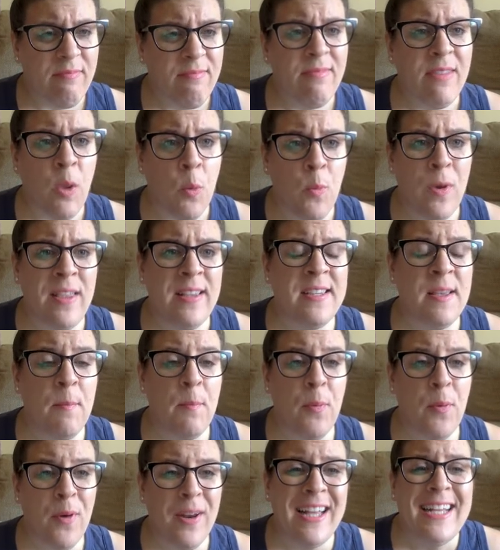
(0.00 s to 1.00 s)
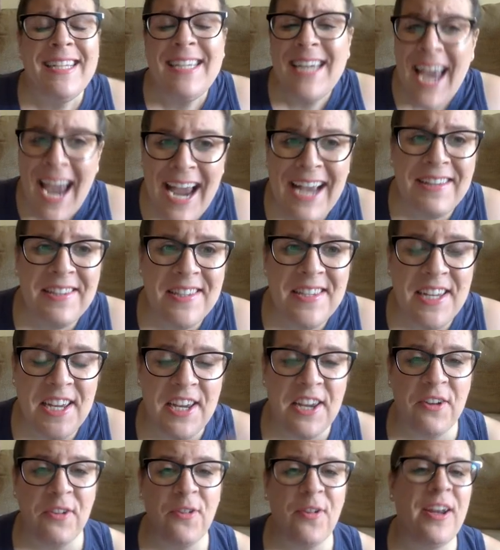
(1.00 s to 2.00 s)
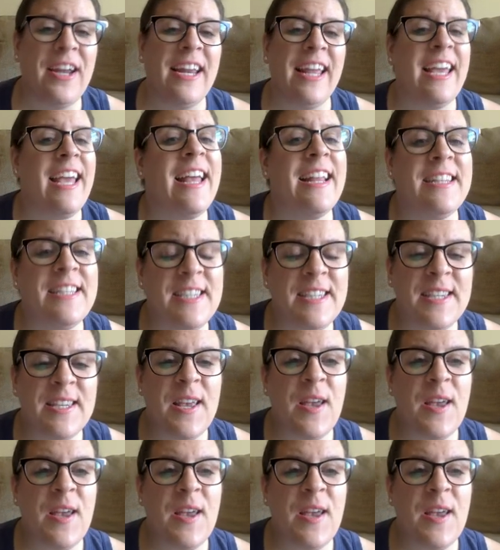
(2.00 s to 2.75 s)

with some pretty tasty ingredients.